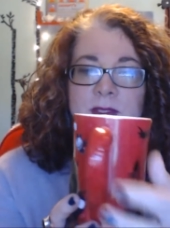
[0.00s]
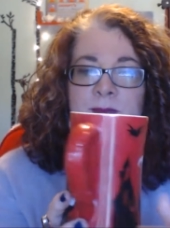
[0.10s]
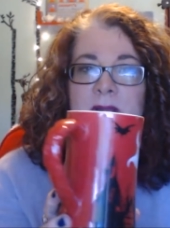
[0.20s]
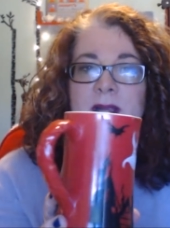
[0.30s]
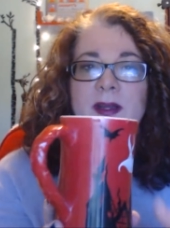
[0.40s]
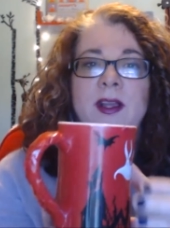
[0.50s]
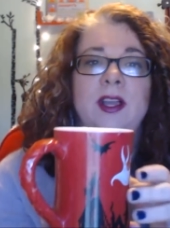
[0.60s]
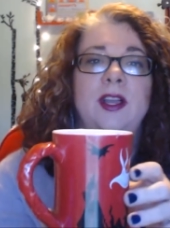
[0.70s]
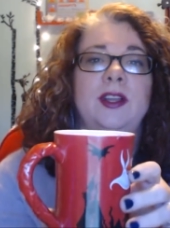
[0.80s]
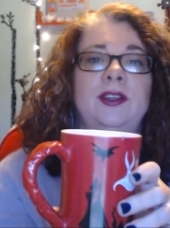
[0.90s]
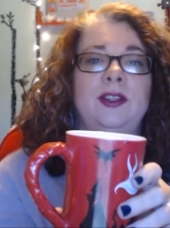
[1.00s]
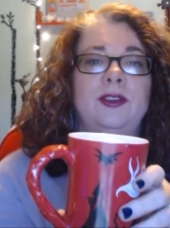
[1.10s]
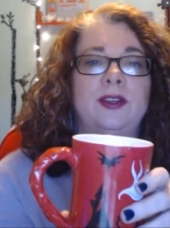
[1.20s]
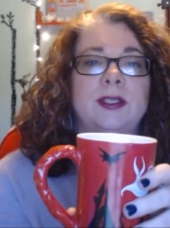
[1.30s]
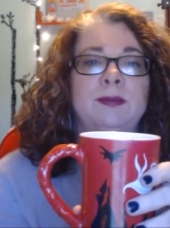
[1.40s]
It's my
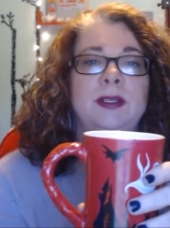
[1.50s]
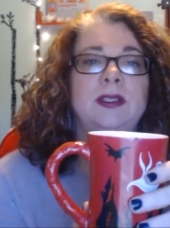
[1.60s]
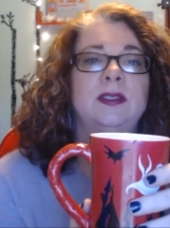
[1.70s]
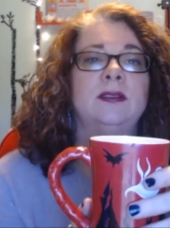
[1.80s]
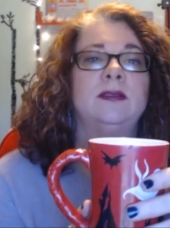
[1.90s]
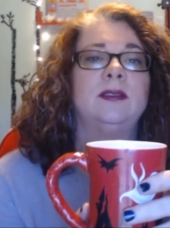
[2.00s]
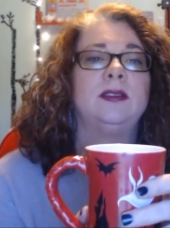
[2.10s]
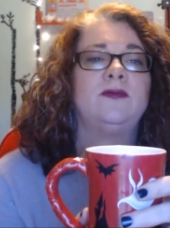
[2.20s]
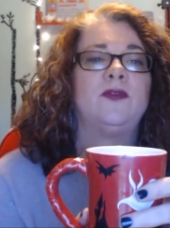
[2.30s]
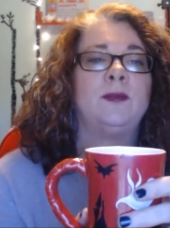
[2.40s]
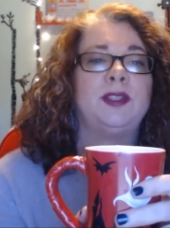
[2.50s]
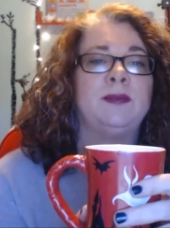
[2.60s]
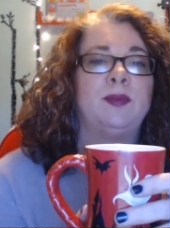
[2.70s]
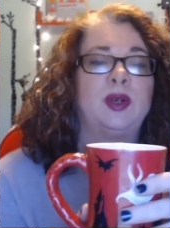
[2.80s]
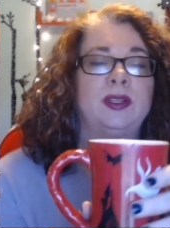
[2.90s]
new Christmas from
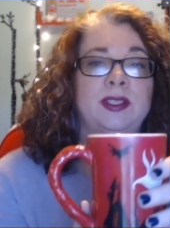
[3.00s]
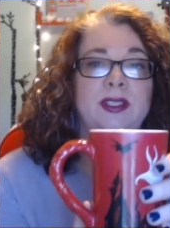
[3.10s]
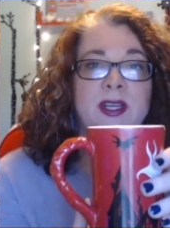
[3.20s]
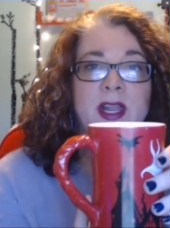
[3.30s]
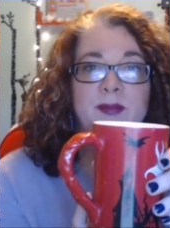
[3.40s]
Tim Burton's The